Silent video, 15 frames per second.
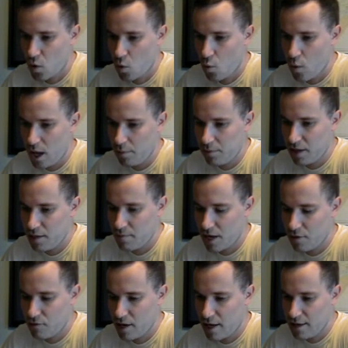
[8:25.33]
Well played by
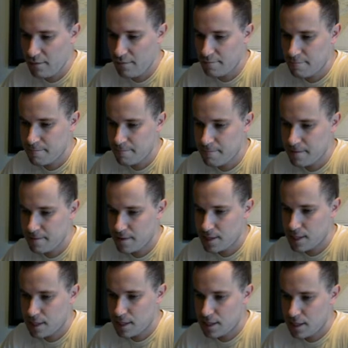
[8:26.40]
red.
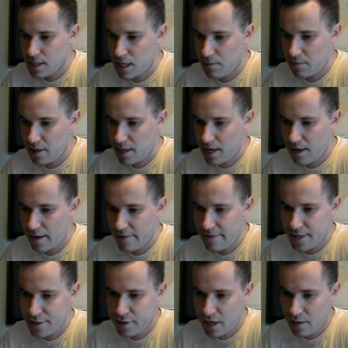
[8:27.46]
I'm glad I got
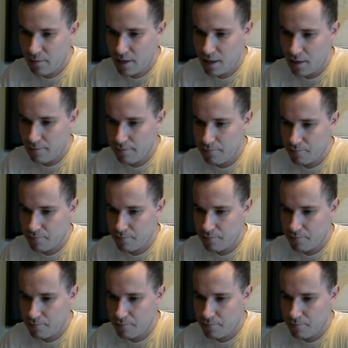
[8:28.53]
that checkmate.